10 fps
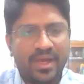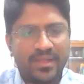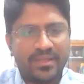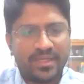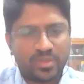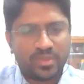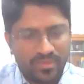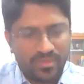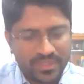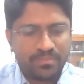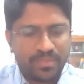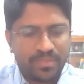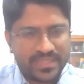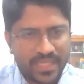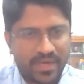there's always
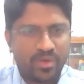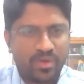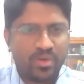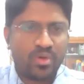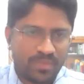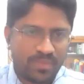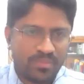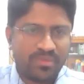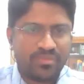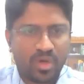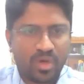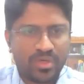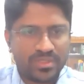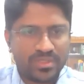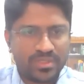beds are low, the number of
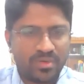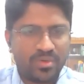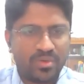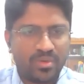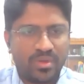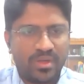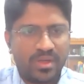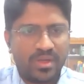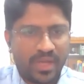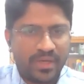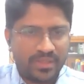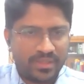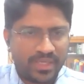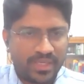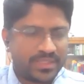doctors are low, and
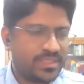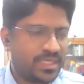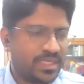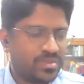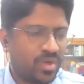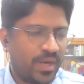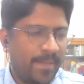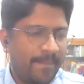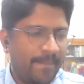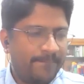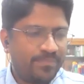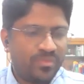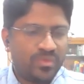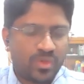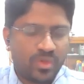nurses and so on.
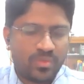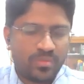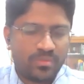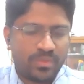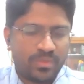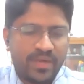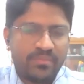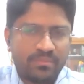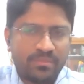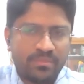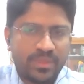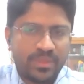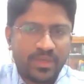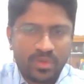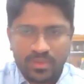So, and
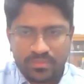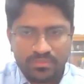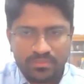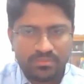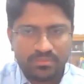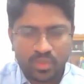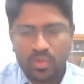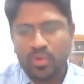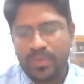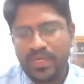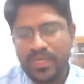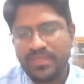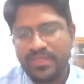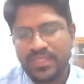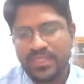globally we
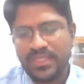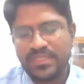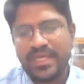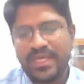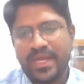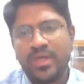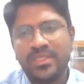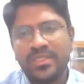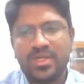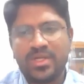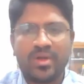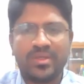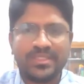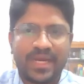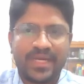see there is an onslaught on
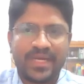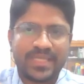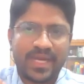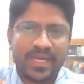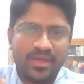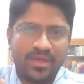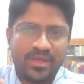this understanding